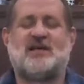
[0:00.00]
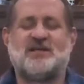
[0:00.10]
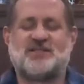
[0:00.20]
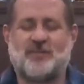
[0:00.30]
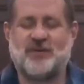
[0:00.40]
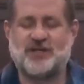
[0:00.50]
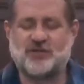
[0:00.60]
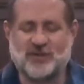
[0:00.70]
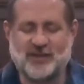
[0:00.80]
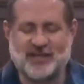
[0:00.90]
Someone
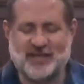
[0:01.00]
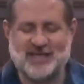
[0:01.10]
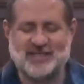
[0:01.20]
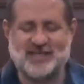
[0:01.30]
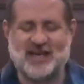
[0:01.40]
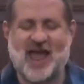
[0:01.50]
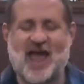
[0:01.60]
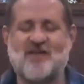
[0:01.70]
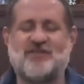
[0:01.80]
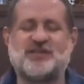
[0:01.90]
it's really easy to
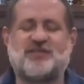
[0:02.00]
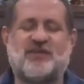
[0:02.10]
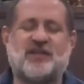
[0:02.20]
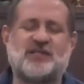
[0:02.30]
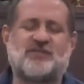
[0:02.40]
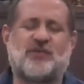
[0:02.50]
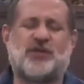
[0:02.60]
have these feelings for.